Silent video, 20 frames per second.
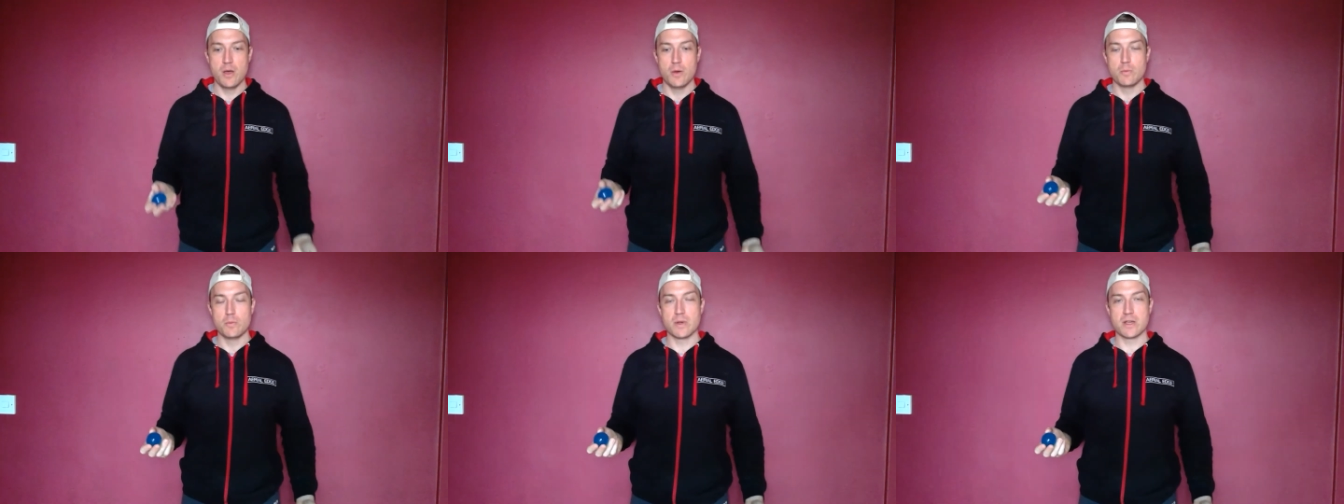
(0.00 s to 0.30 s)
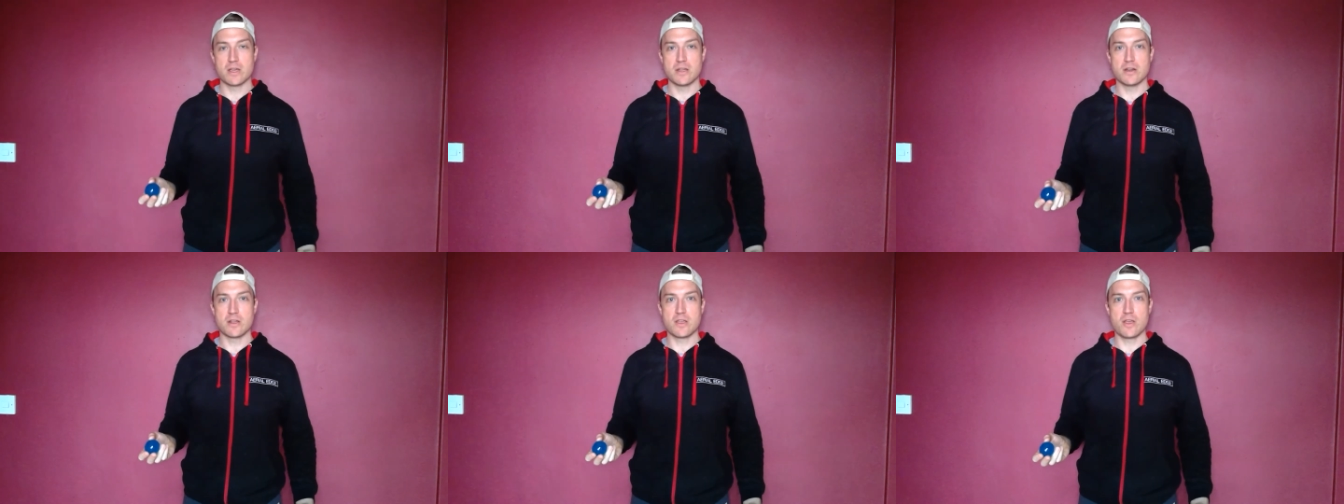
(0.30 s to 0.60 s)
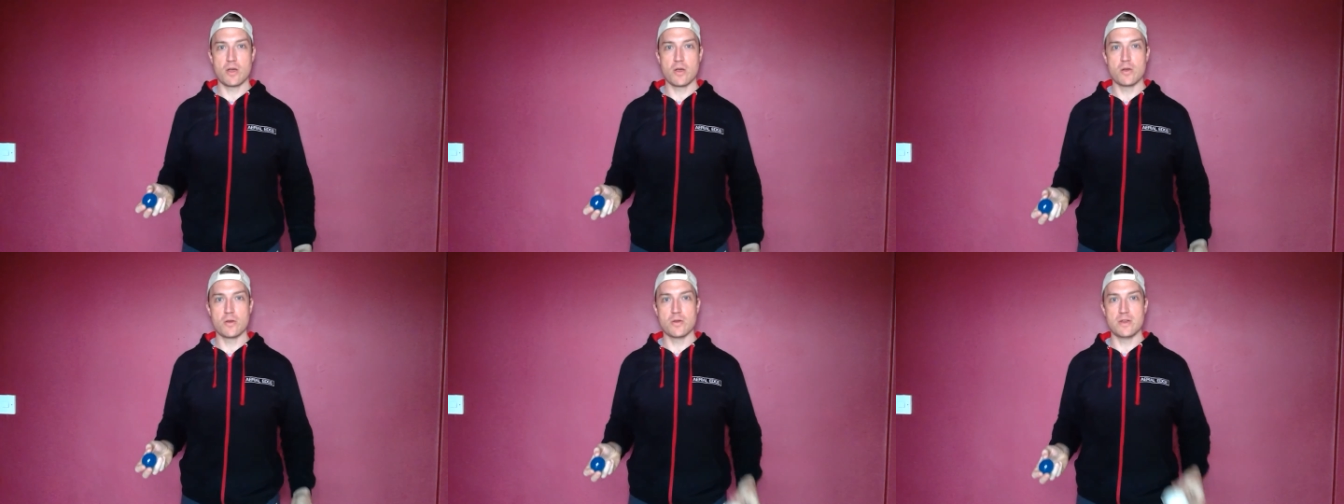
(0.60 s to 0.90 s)
We're going to
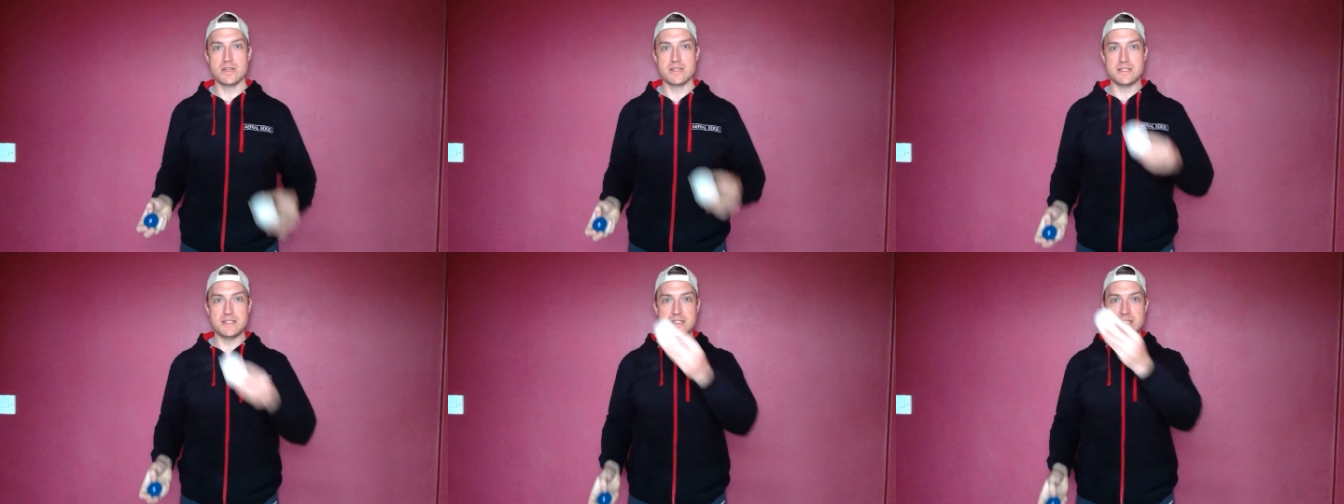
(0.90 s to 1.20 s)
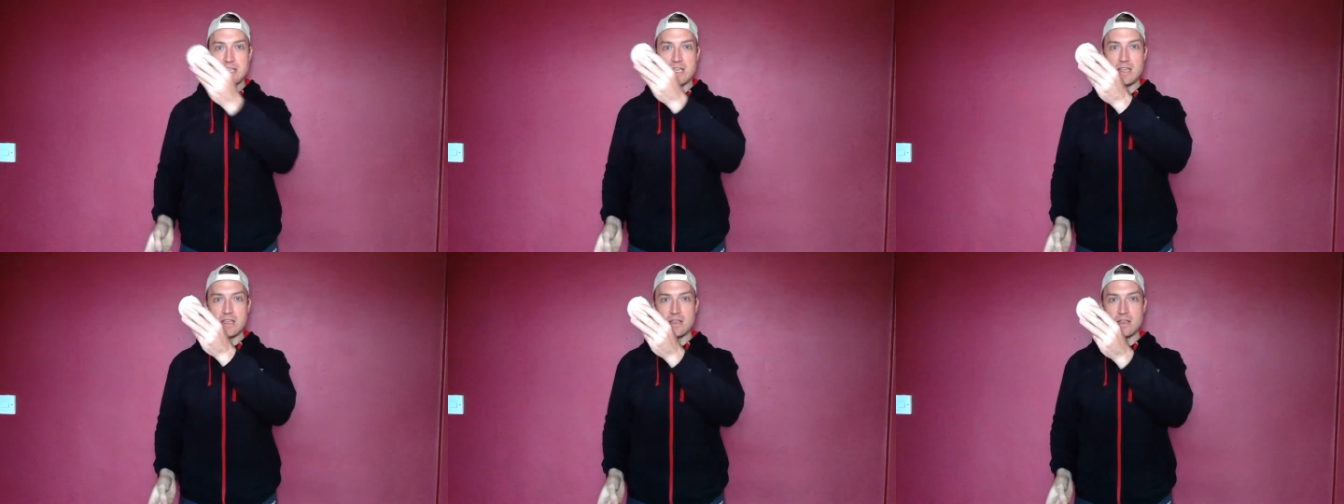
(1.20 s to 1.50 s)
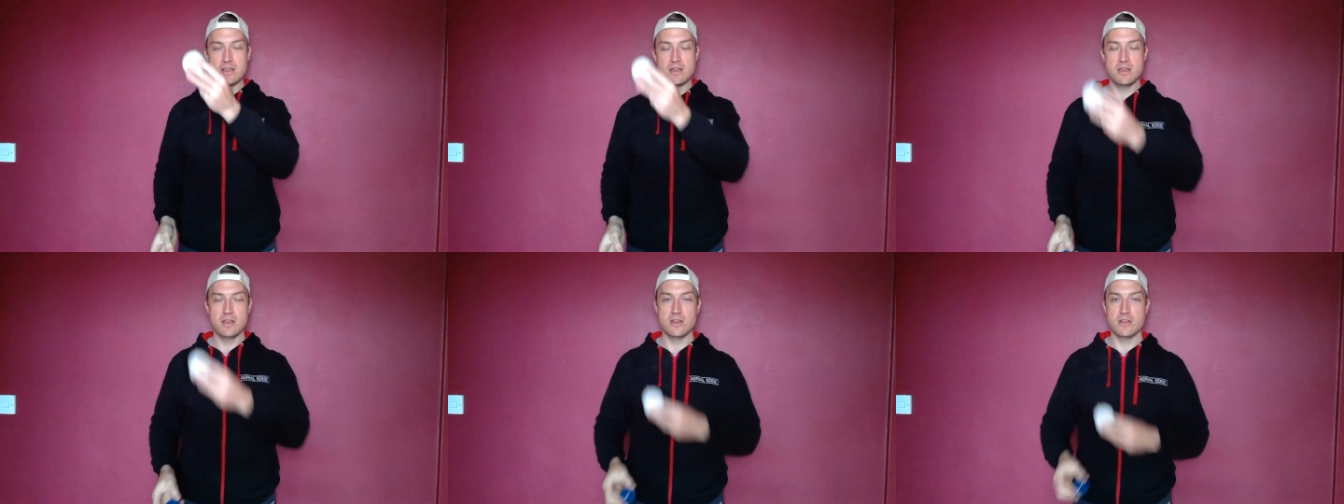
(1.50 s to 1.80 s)
go
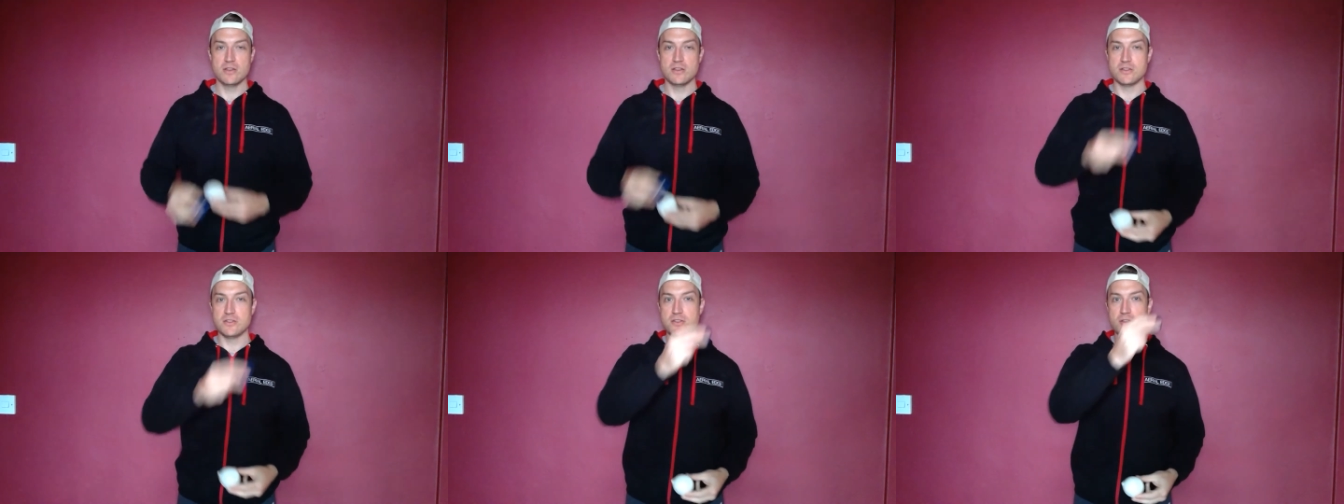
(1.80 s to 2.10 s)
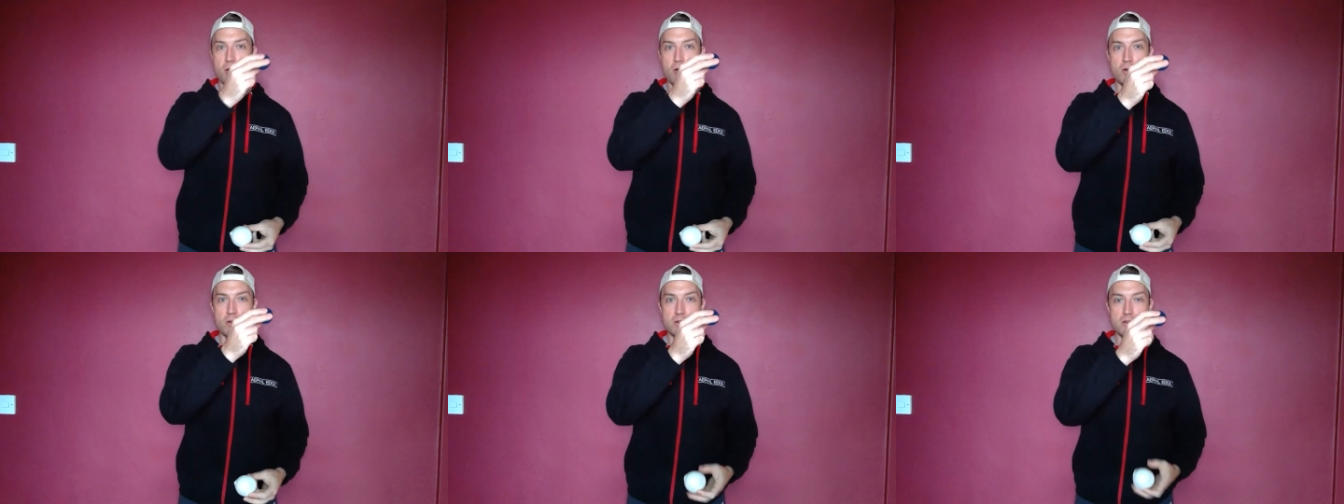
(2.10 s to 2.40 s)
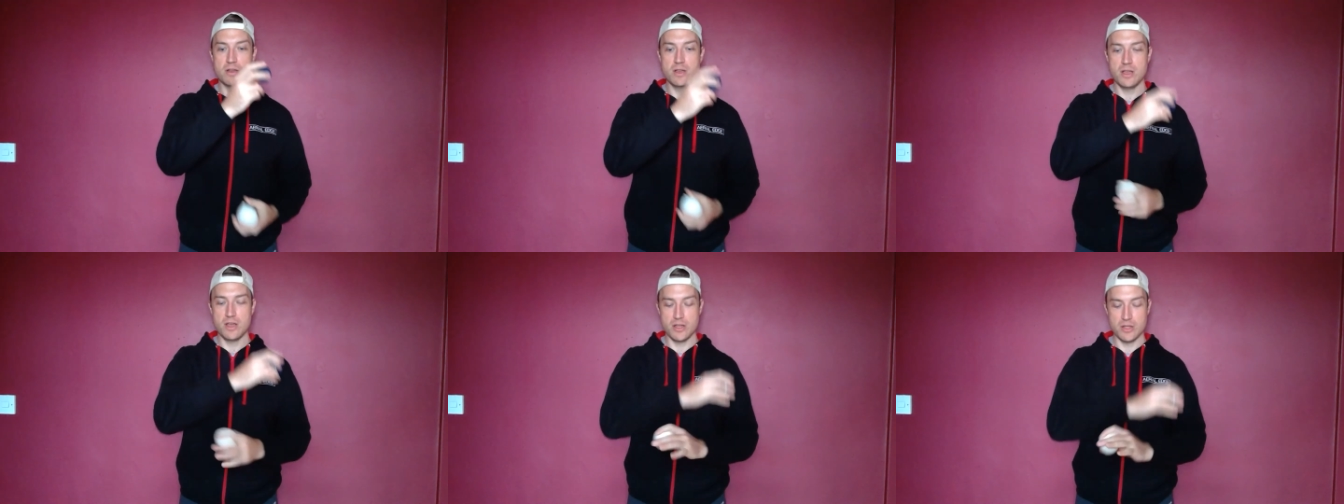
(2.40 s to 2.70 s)
ding, dong,